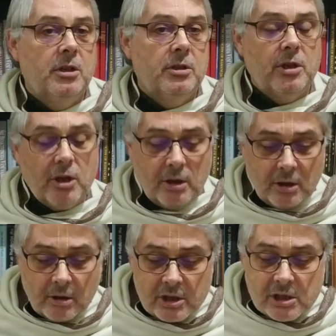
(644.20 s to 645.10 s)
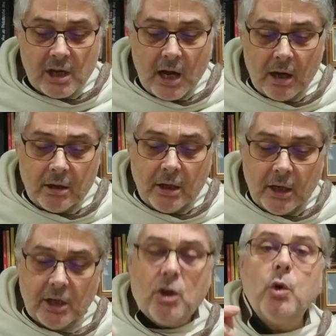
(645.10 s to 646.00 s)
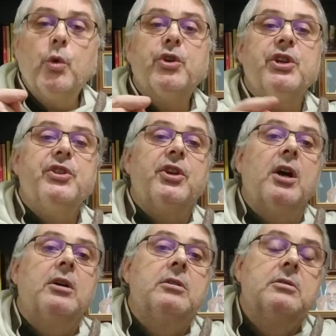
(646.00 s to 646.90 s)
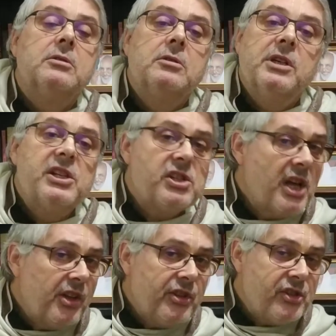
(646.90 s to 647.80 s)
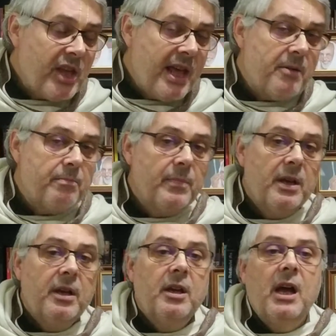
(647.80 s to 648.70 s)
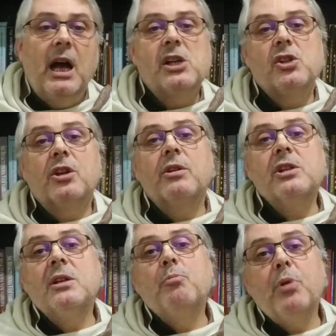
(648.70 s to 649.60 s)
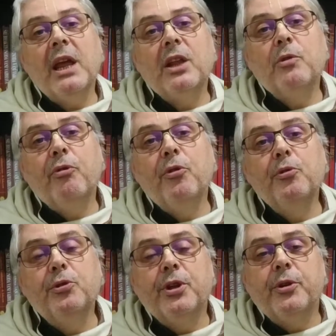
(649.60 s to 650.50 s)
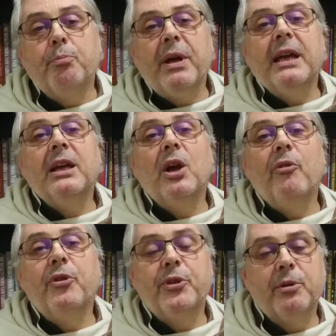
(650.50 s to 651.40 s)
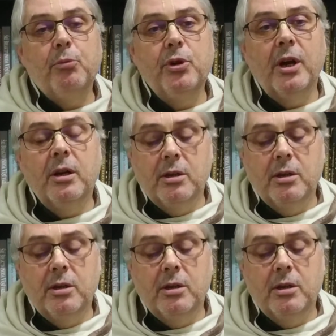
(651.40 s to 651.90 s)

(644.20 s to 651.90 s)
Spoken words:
The Krishna in Kurukshetra, it's not the same as the Krishna playing the flute on the bank of the Yamuna.